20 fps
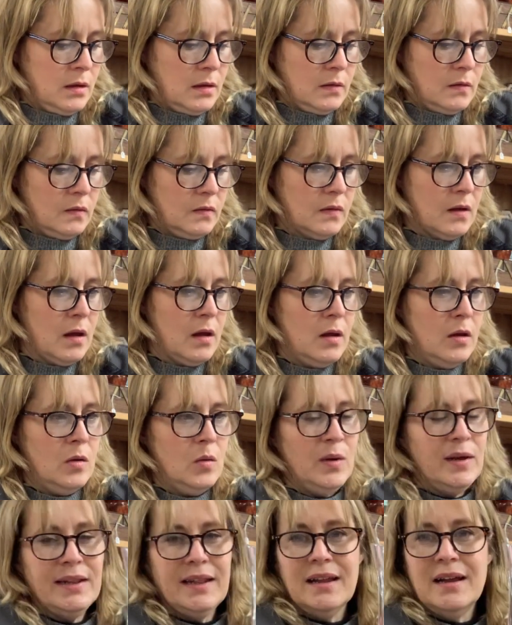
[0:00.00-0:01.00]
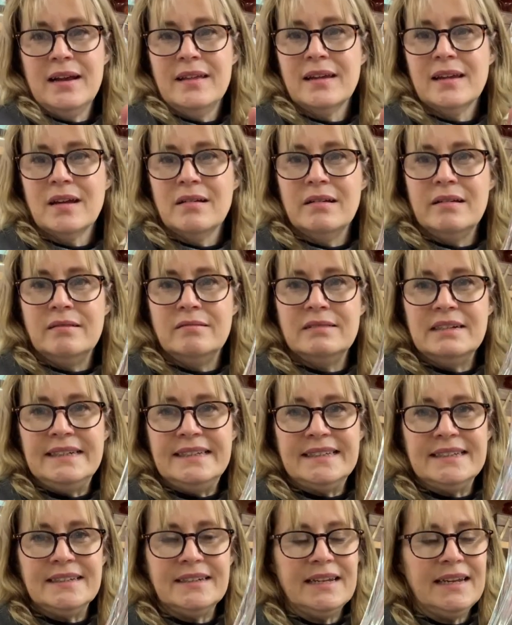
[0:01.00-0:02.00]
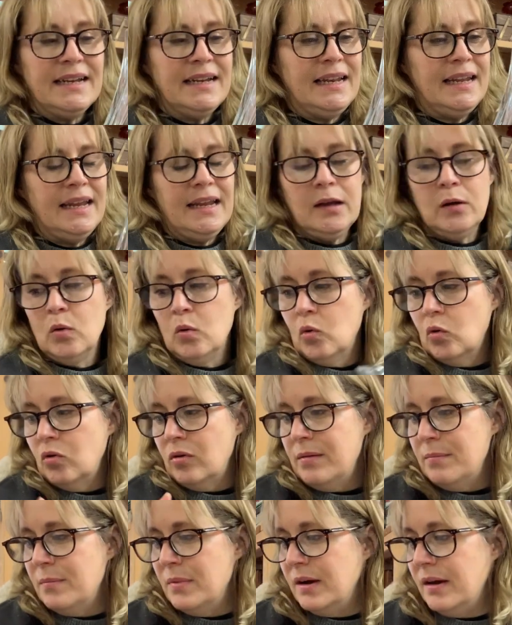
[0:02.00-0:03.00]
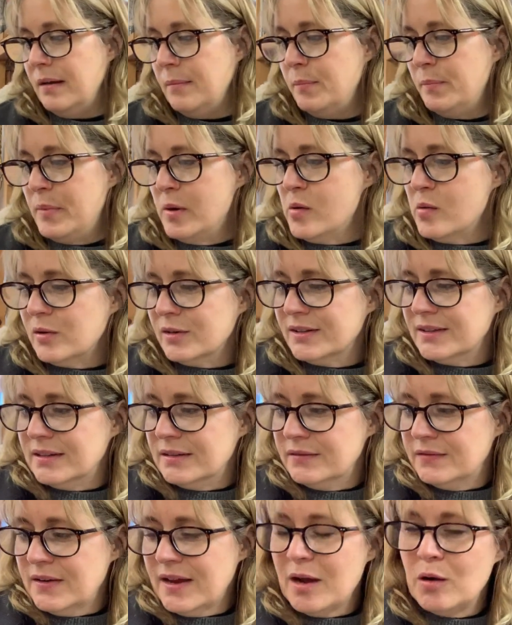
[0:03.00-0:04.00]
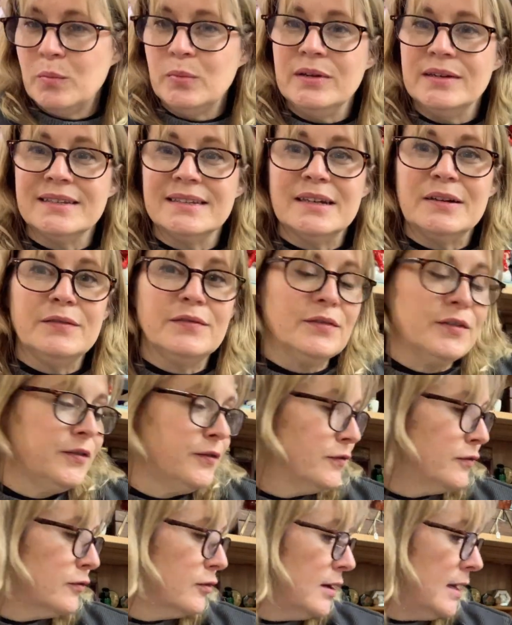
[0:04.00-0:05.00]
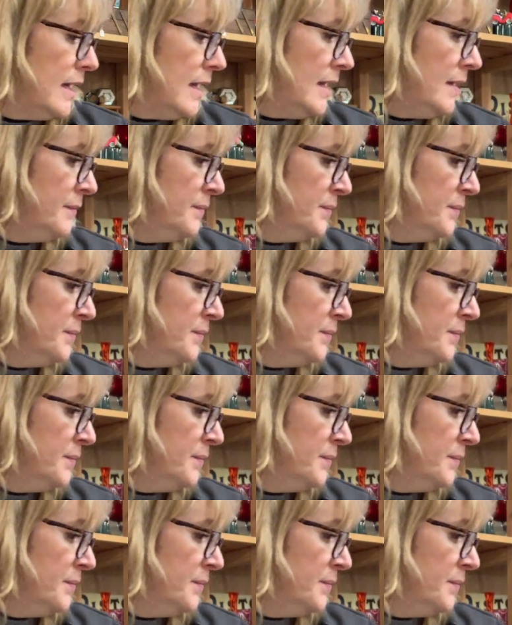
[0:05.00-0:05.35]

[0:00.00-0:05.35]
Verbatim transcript: So it'll either go in recycling or in my box of help yourself for free.